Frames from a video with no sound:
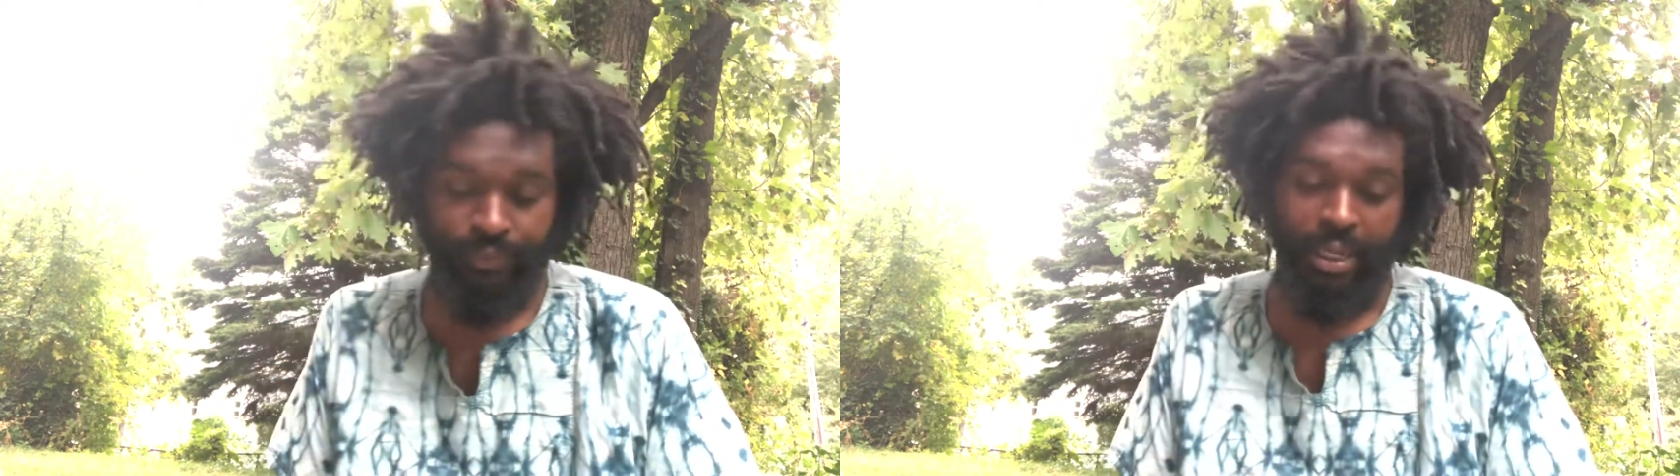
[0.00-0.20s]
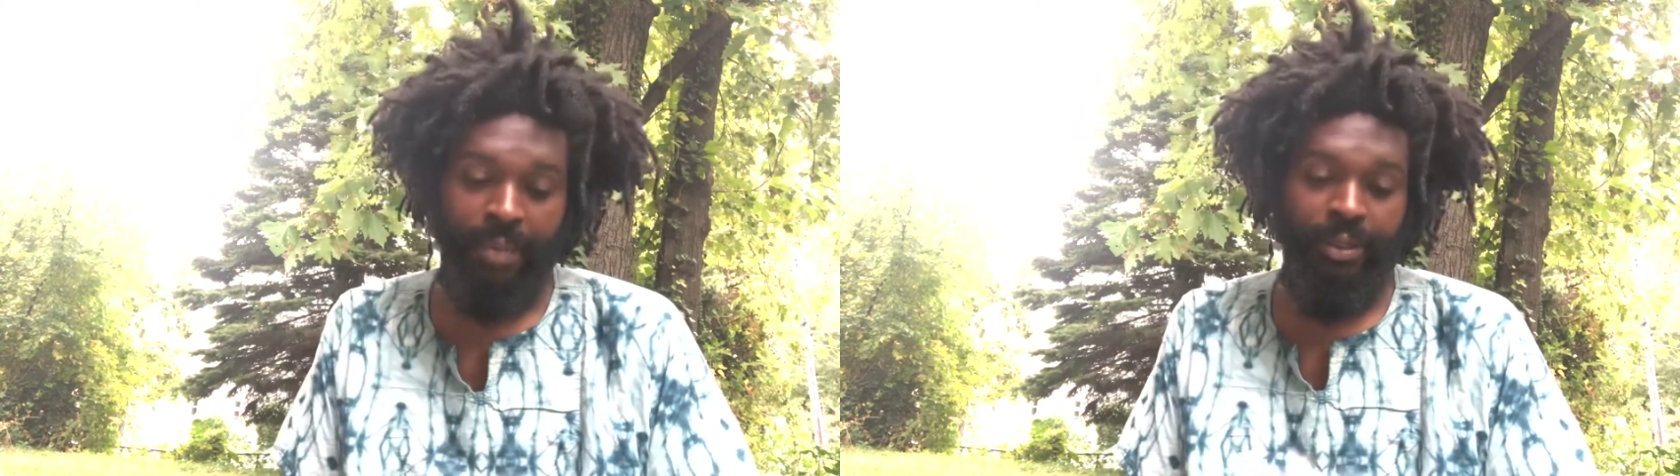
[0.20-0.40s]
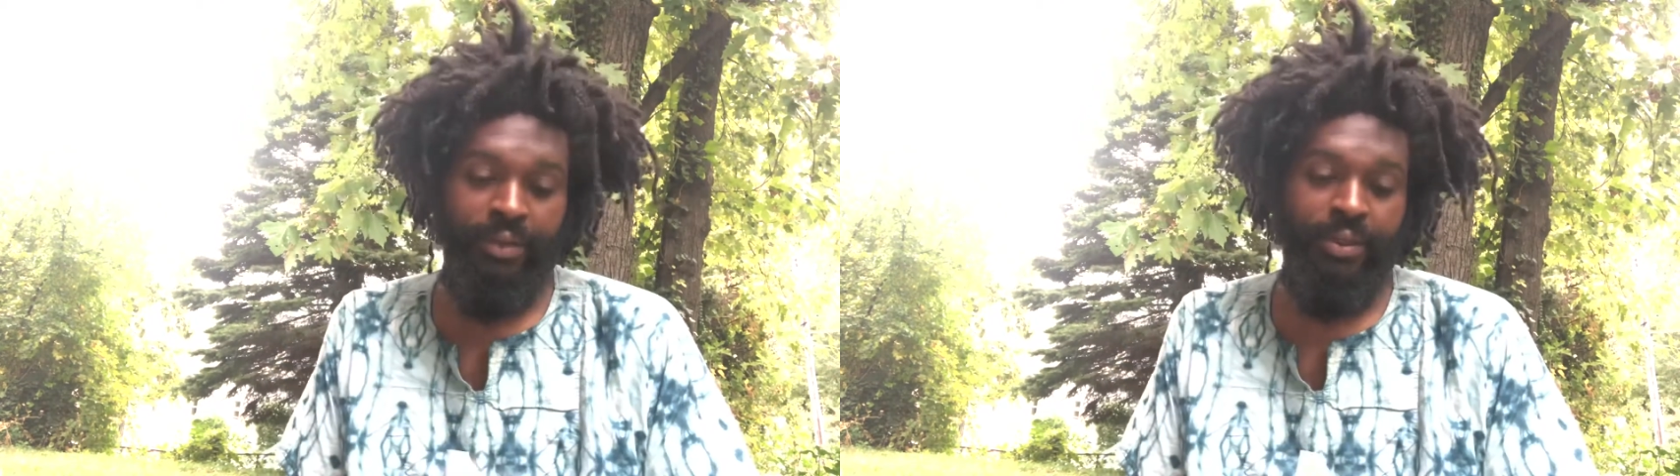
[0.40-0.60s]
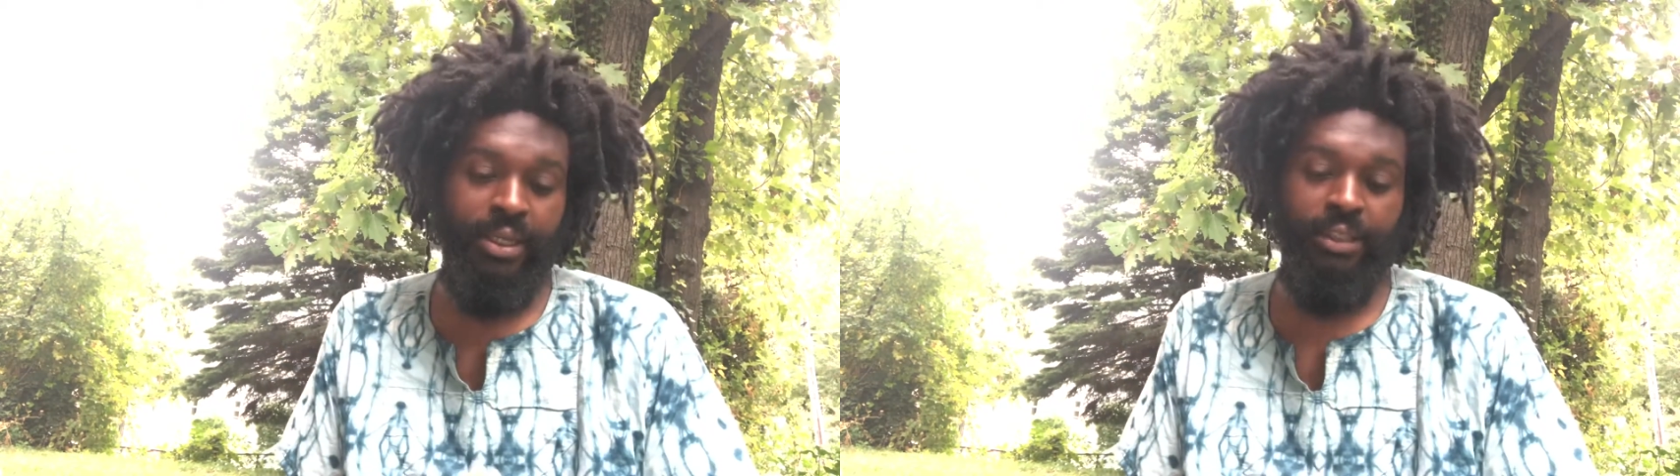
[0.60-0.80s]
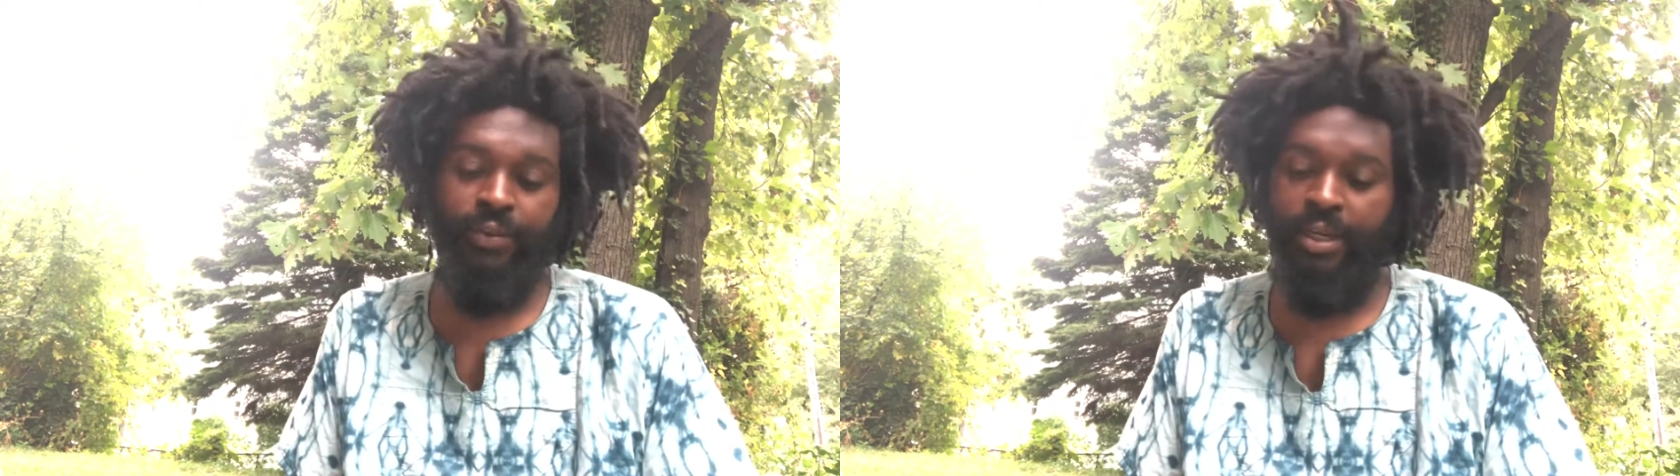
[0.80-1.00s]
I believe that
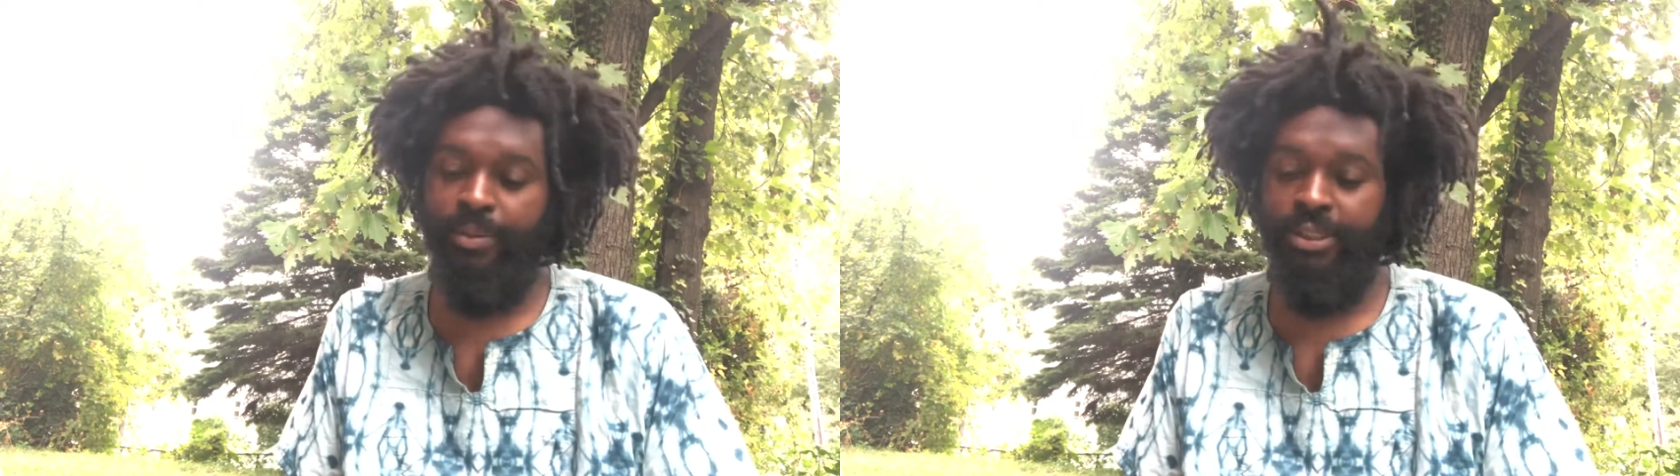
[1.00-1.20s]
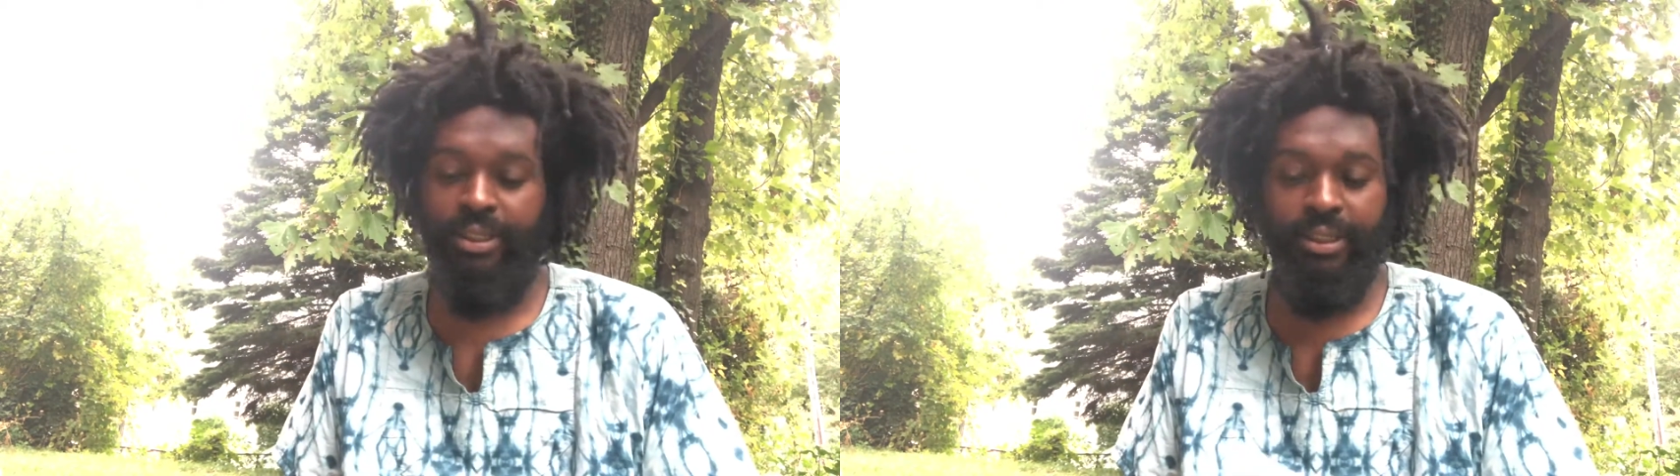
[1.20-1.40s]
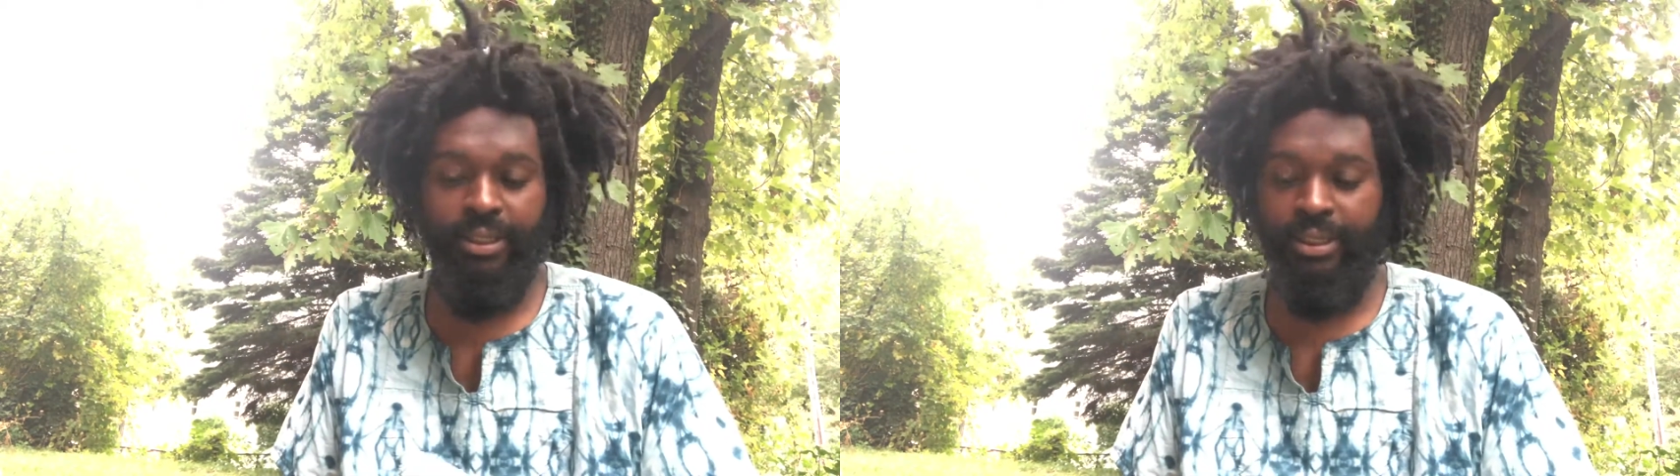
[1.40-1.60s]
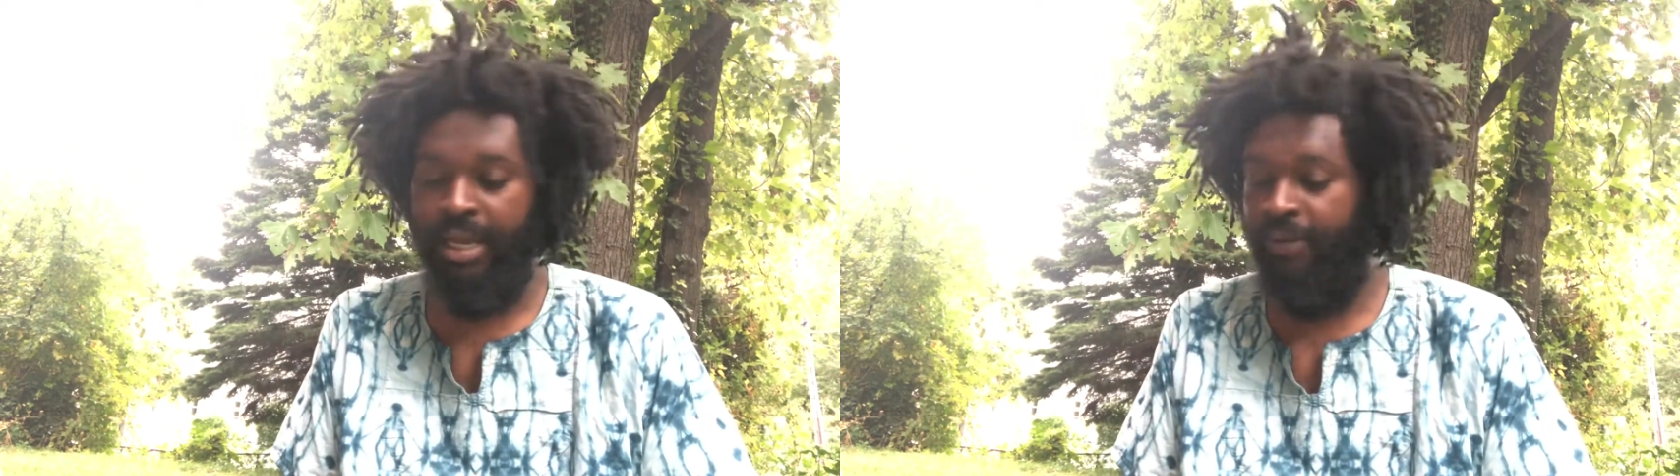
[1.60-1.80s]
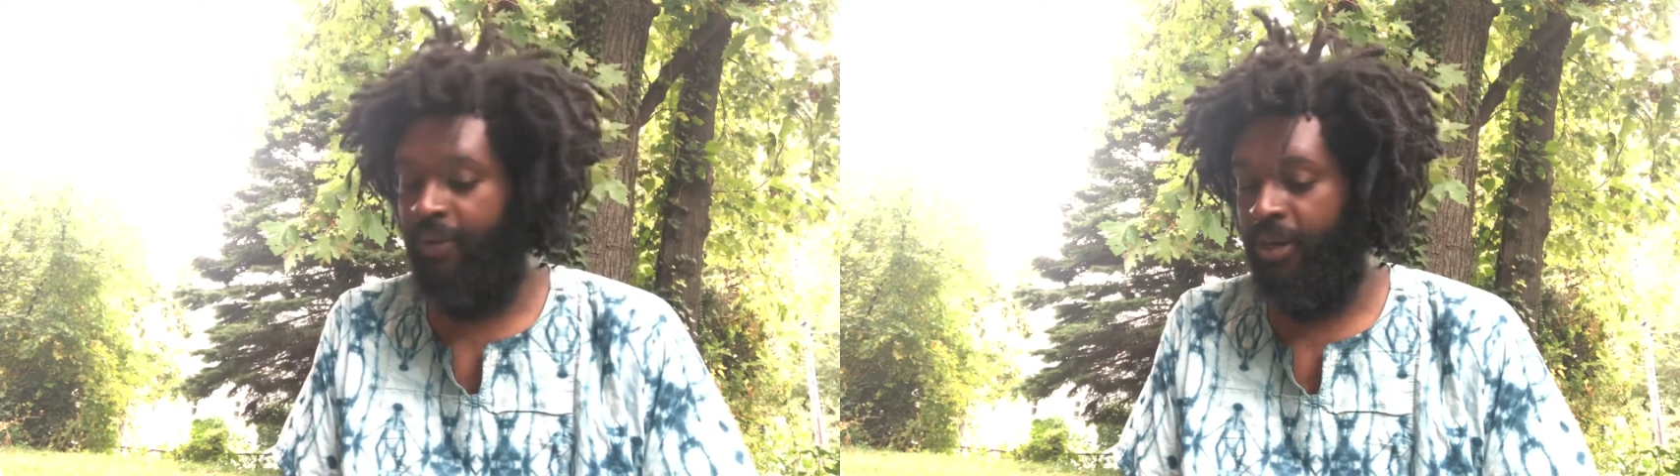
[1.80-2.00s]
Yeshua HaMashiach did
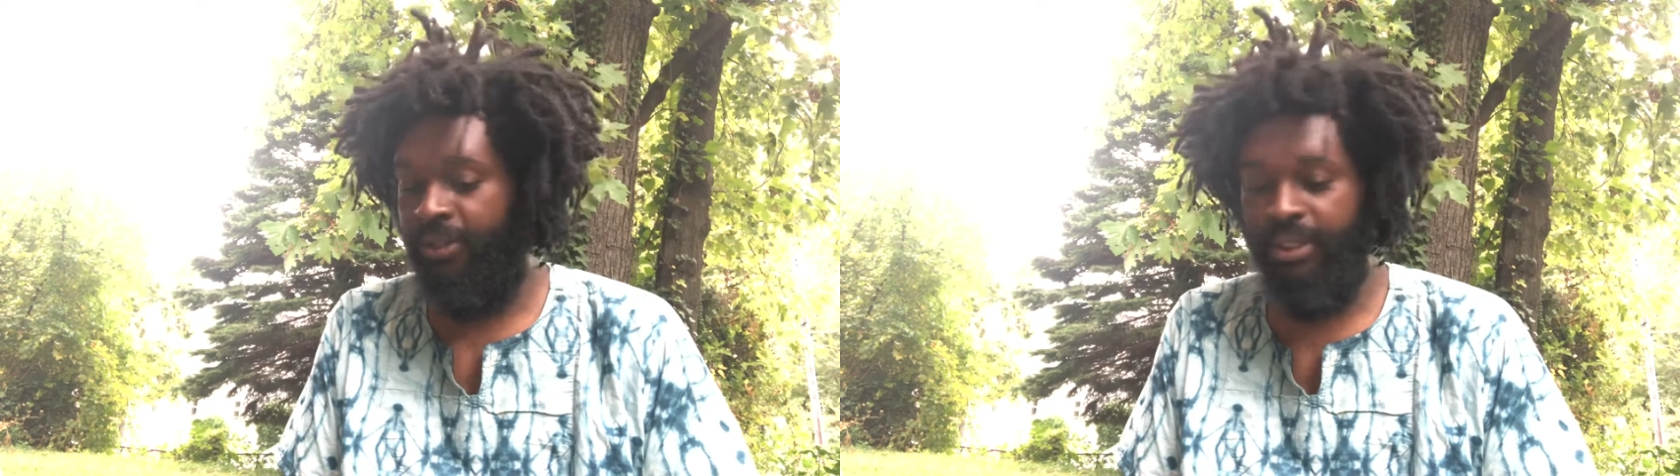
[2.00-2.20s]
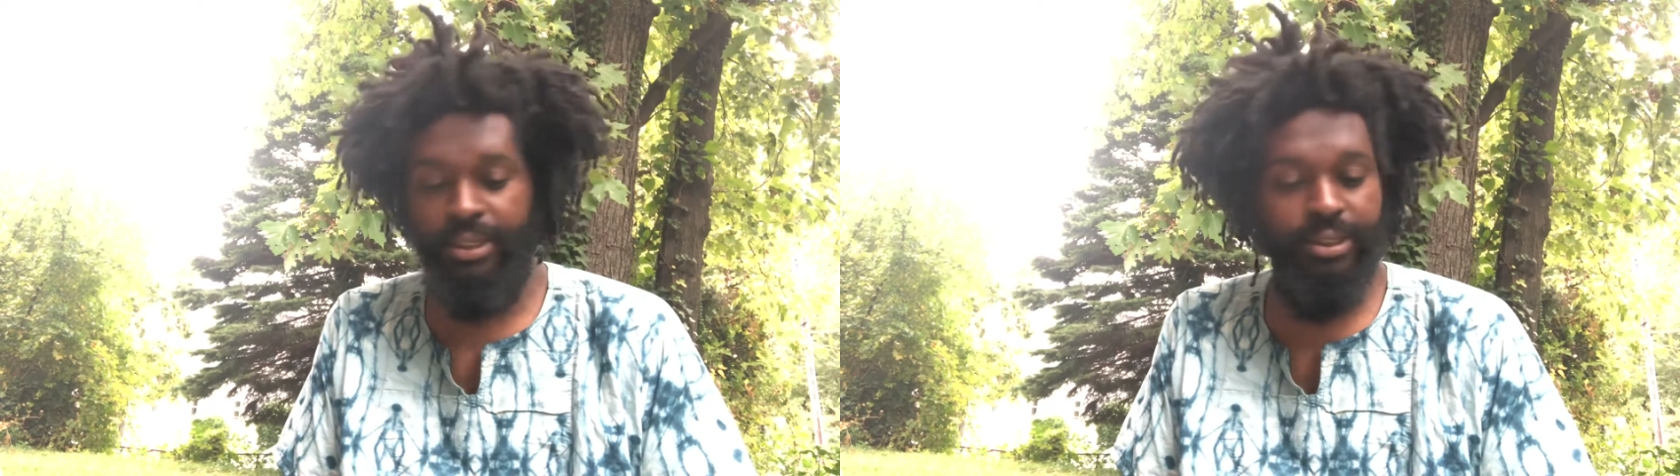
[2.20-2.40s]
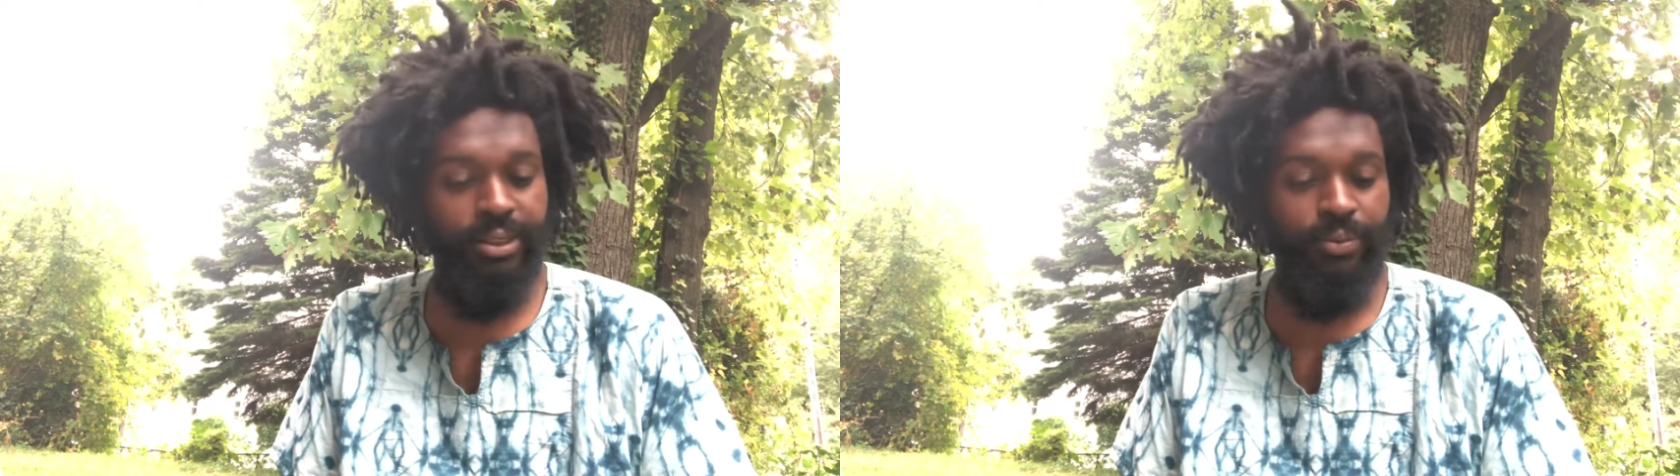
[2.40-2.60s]
die for our sins,